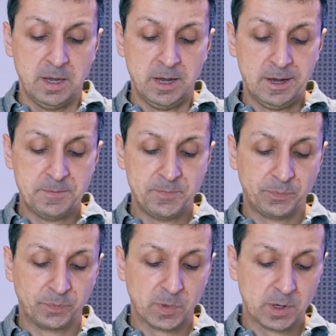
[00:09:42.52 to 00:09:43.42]

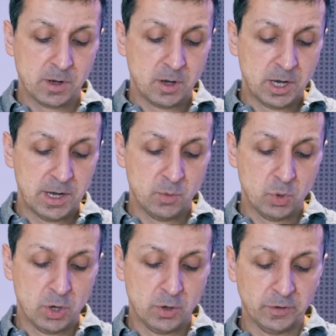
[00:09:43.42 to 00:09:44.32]
I
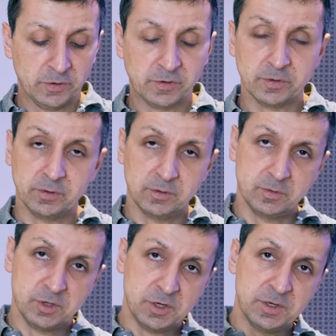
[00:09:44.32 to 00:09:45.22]
was
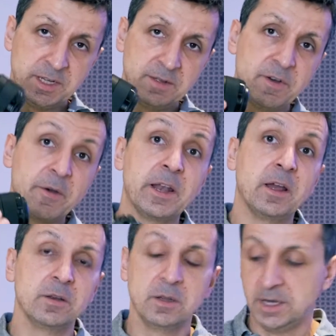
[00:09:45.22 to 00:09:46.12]
shooting in very
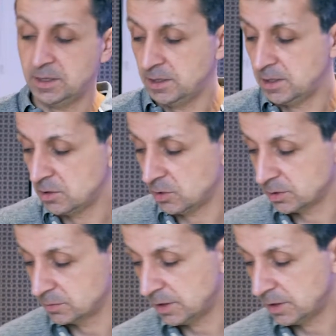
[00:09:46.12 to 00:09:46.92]
low light in indoor.